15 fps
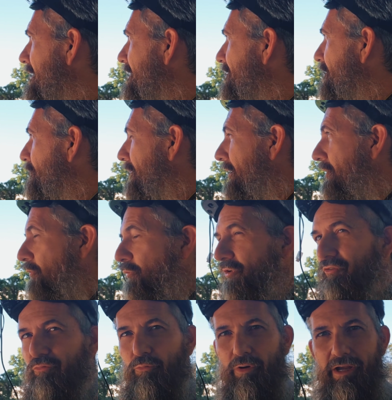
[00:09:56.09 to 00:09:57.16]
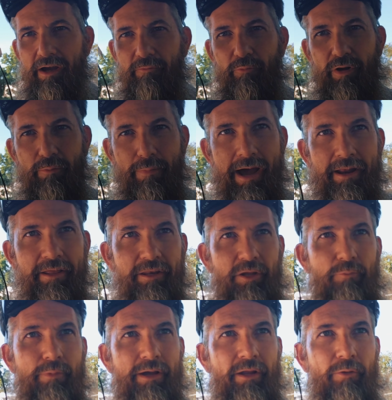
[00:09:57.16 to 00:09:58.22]
no matter which way I've went about it, no
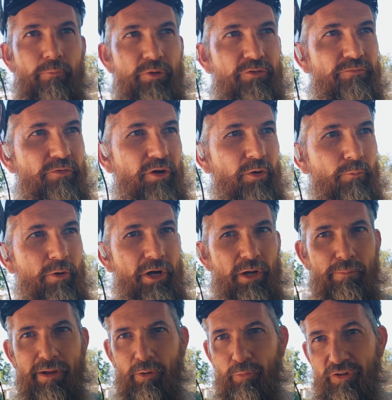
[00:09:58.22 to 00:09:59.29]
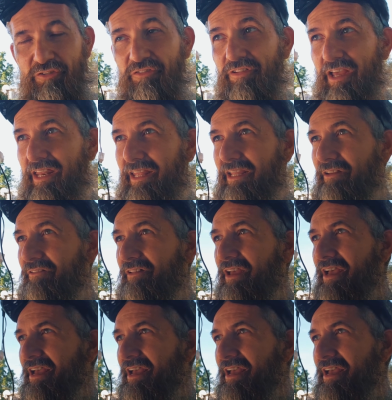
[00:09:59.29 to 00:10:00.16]
matter which firmware, no matter which settings,